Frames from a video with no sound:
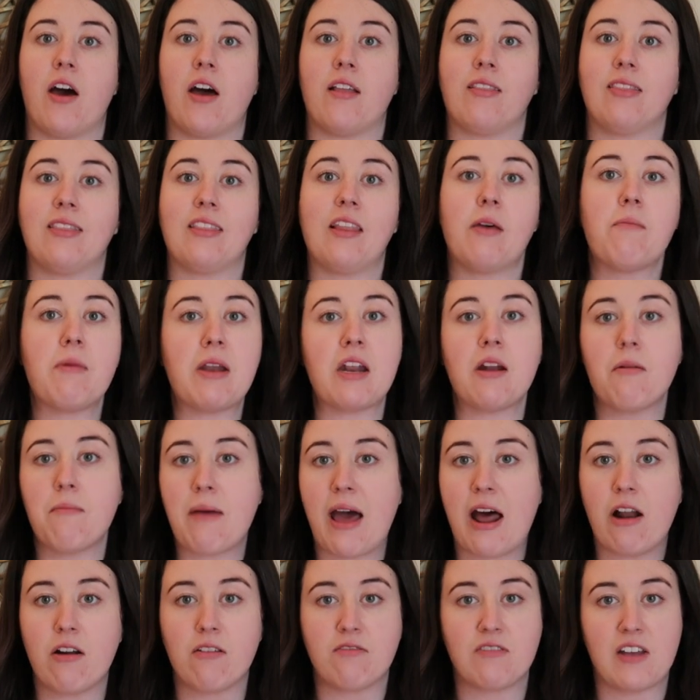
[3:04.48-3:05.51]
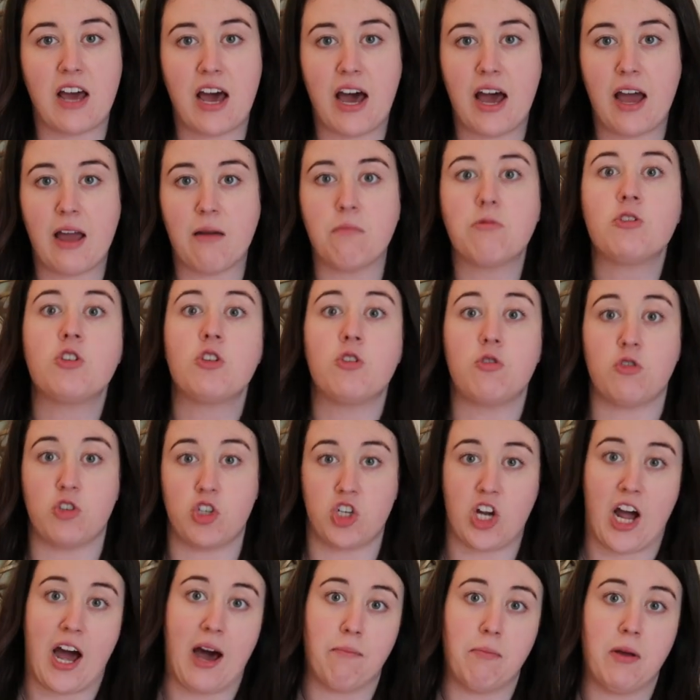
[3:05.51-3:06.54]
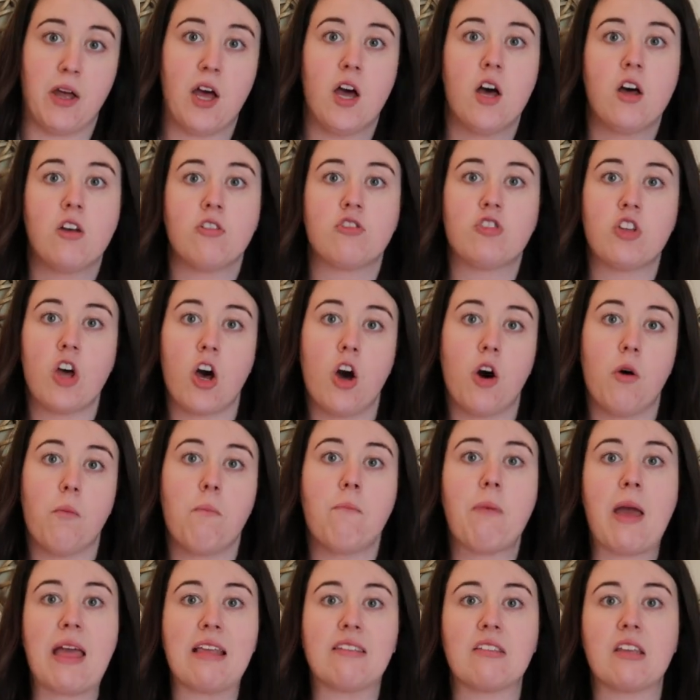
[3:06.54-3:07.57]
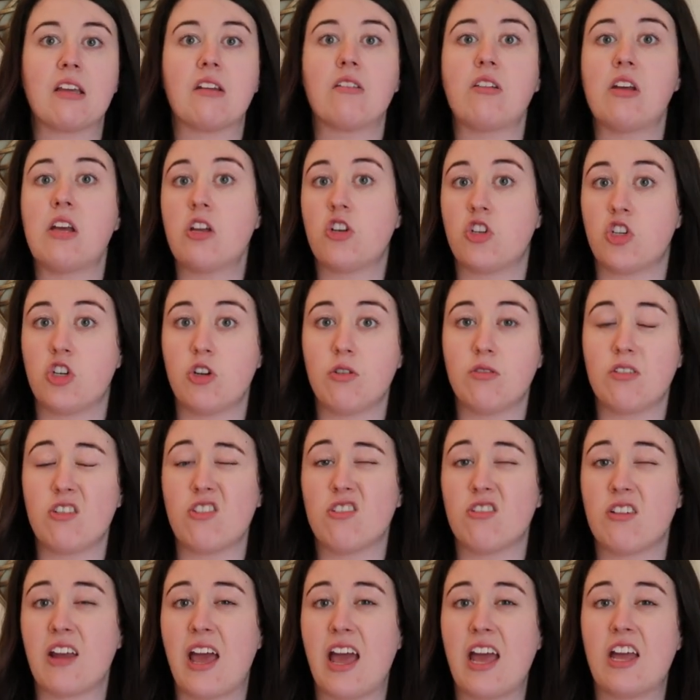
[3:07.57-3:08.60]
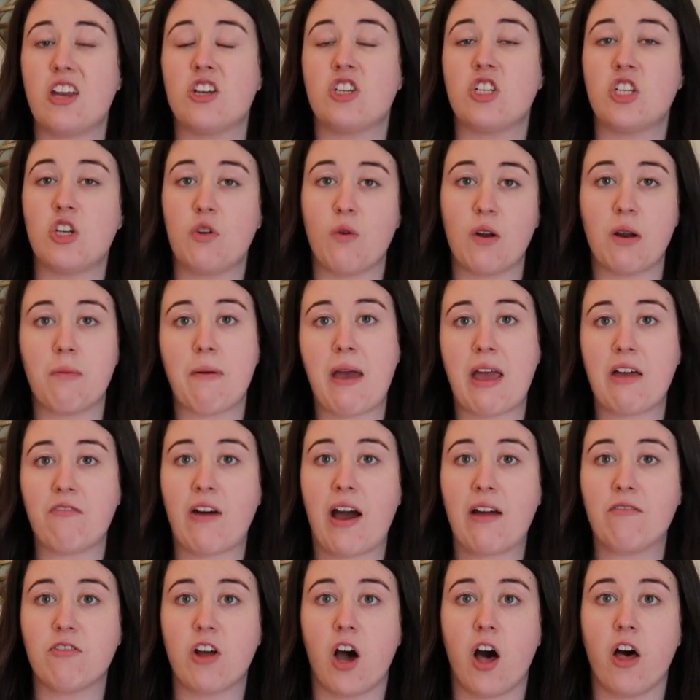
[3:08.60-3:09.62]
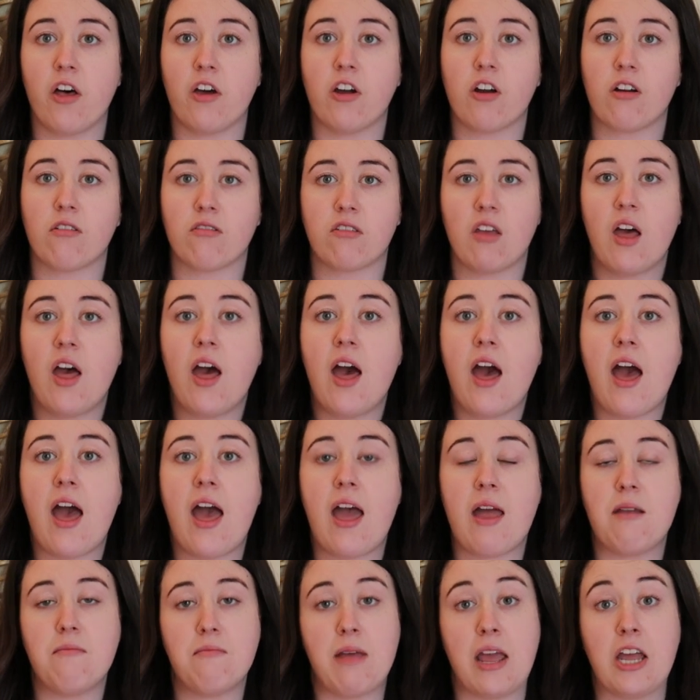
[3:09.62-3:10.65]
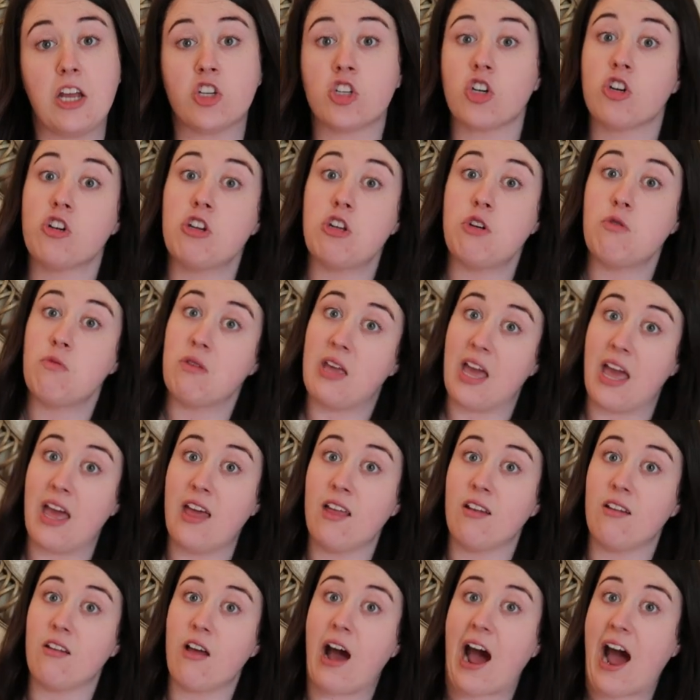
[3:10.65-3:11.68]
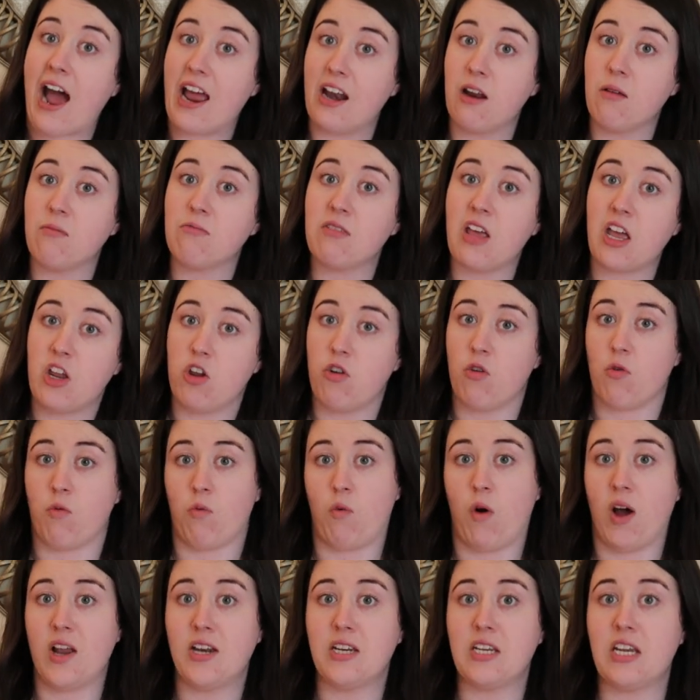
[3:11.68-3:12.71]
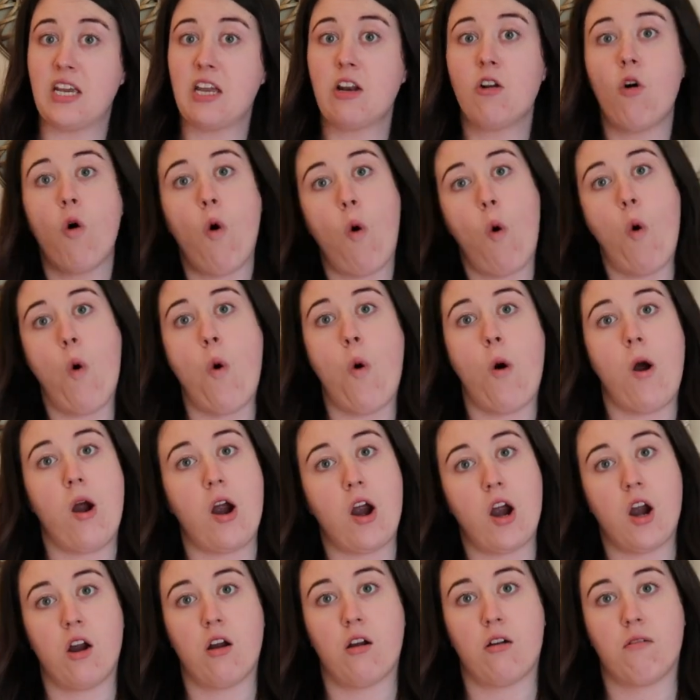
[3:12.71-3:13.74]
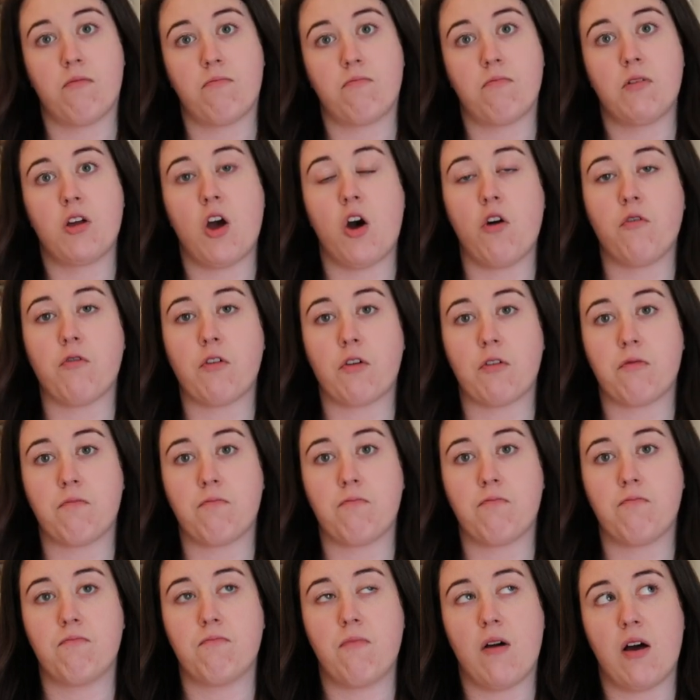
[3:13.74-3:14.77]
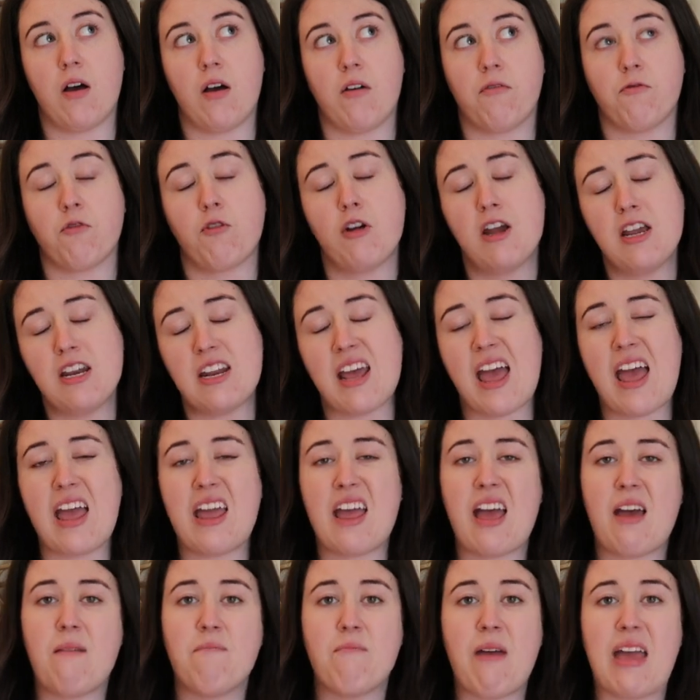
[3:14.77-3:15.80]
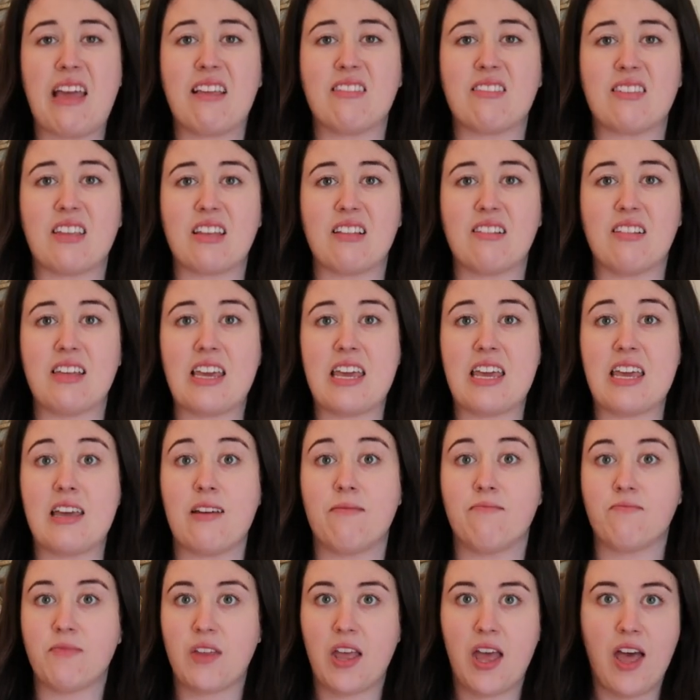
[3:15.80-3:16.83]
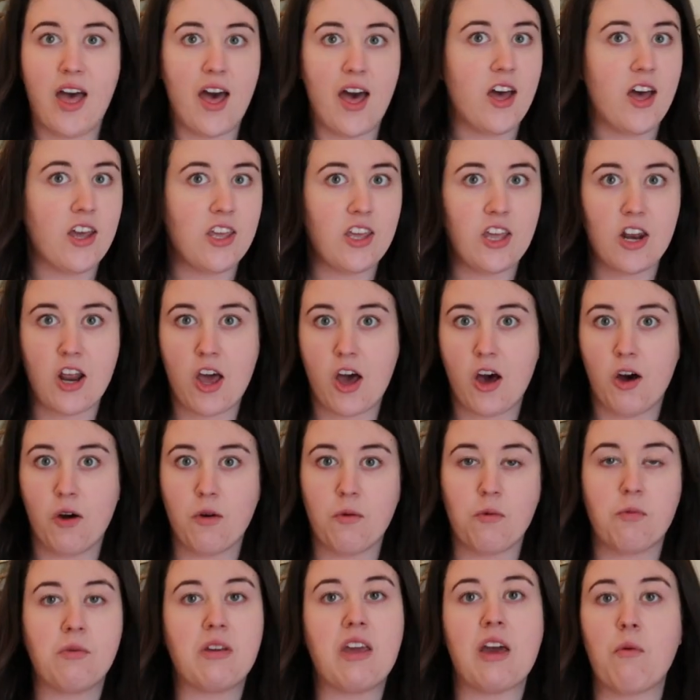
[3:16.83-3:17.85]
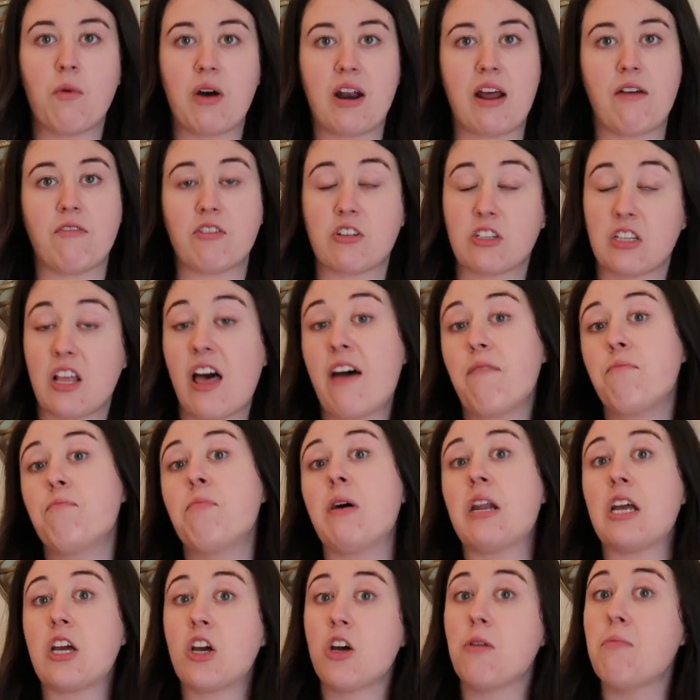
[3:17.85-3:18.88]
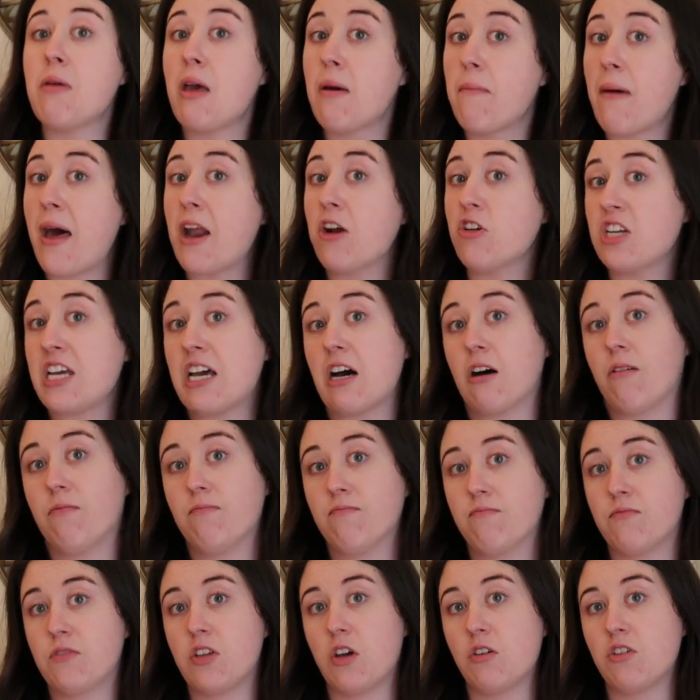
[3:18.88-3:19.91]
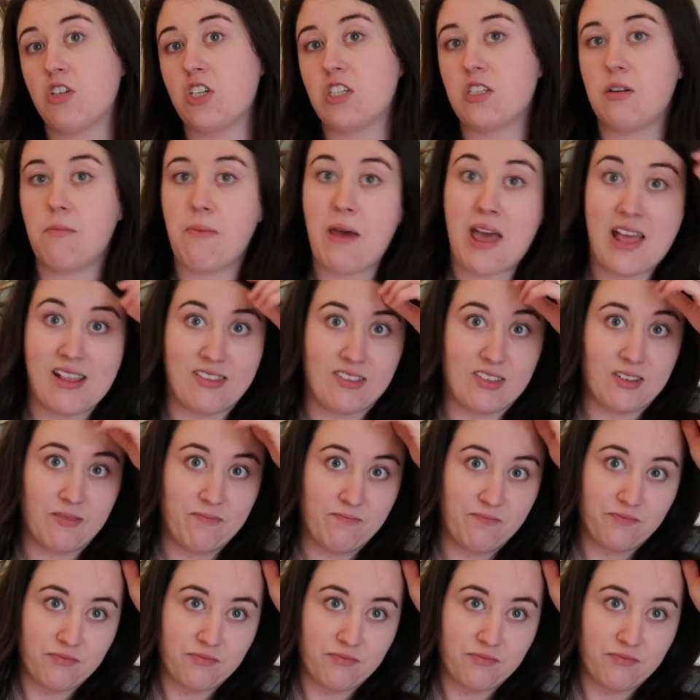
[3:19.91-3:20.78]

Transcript: an unlimited amount of time to shop. So basically, choose your date. Do you want to pay five dollars and make sure you get items that you're wanting, or go for a free day and basically, you know, get whatever's left, but it could be a better deal. So it just depends.